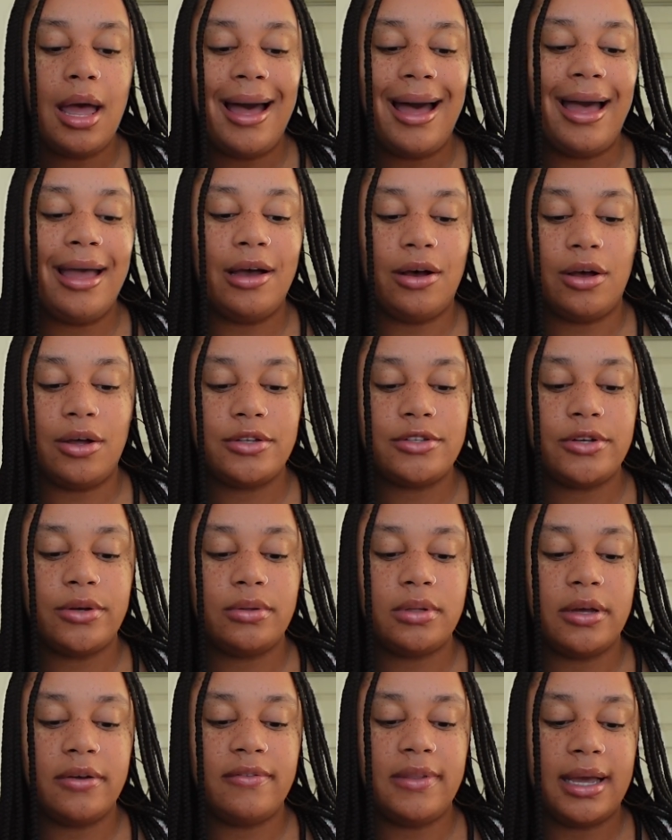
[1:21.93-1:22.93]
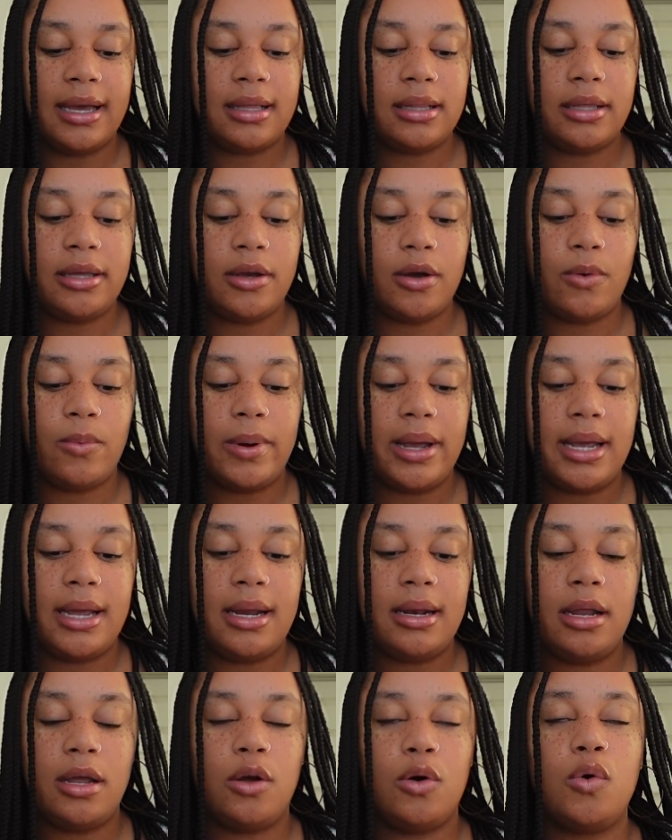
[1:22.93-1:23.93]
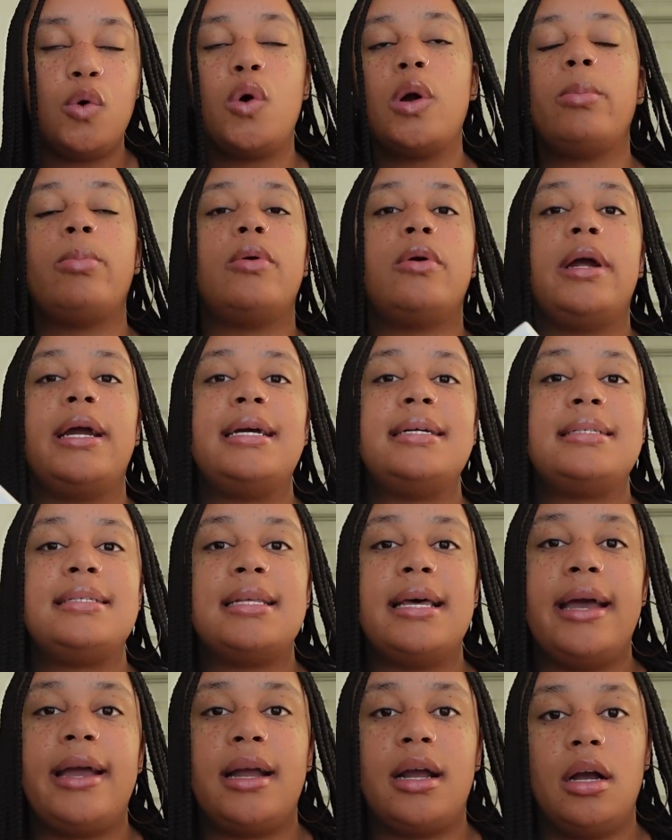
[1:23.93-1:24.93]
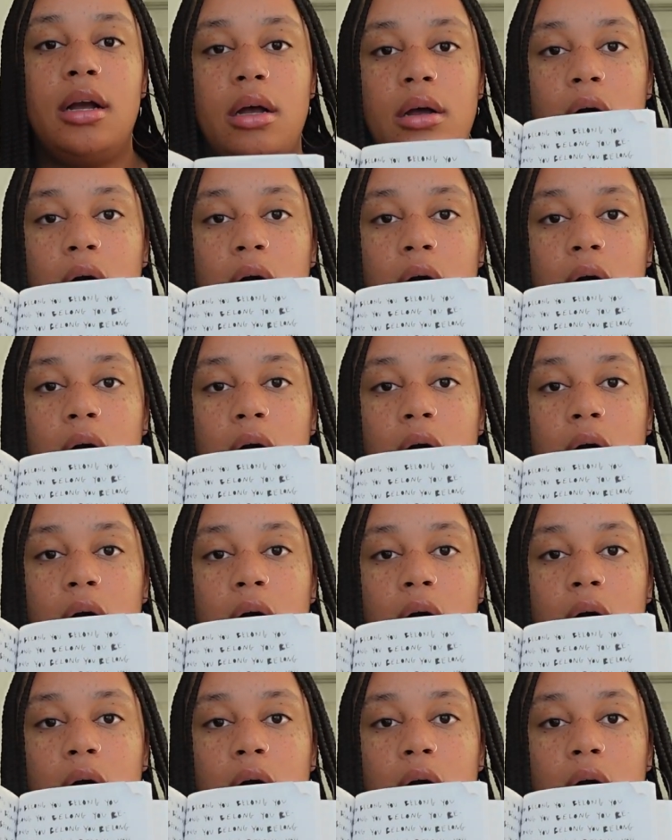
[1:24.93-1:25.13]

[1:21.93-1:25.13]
I also love that Cleo Wade incorporates like